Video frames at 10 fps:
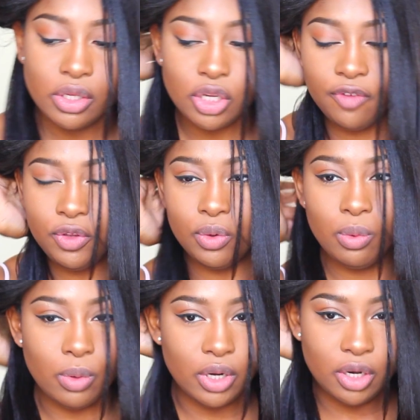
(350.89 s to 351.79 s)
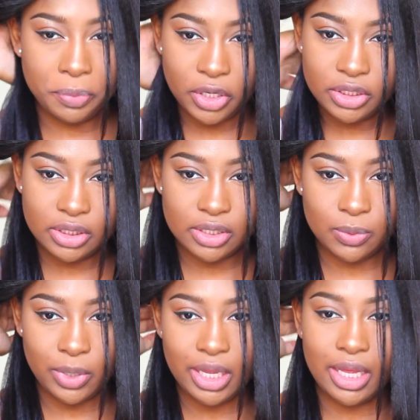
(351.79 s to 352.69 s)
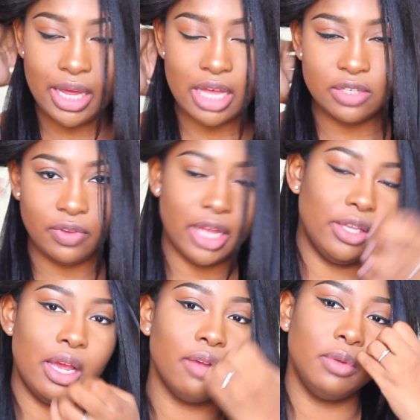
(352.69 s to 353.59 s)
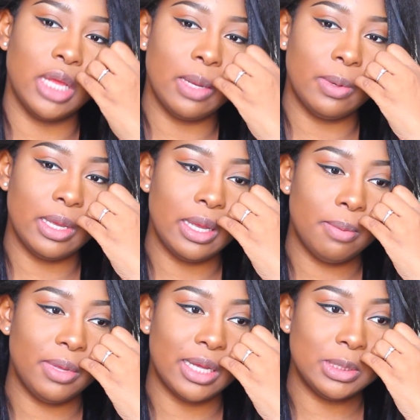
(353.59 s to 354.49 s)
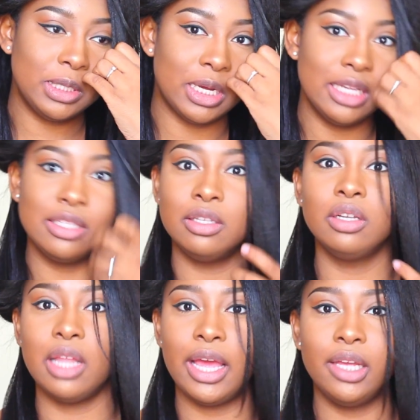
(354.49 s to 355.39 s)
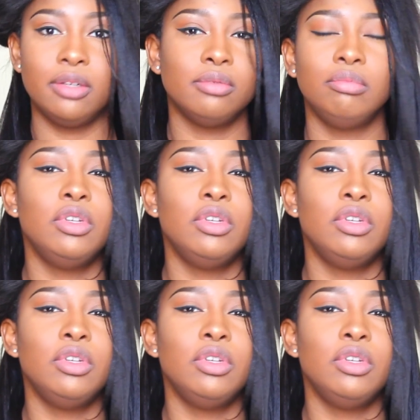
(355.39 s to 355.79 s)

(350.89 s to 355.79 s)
So if you were wanting to purchase this wig as for like your everyday wig, because it does look like,